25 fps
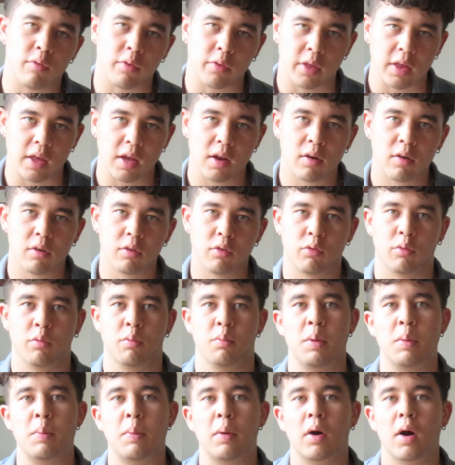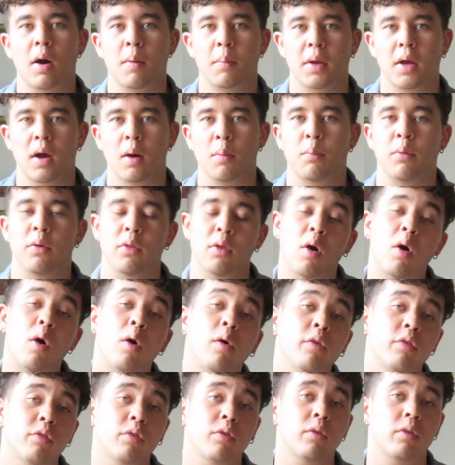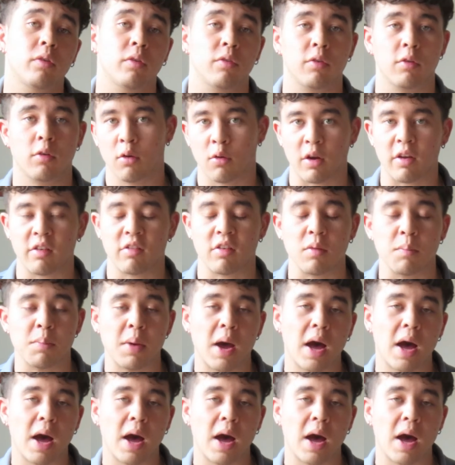over the years with people coming up with all sorts of crazy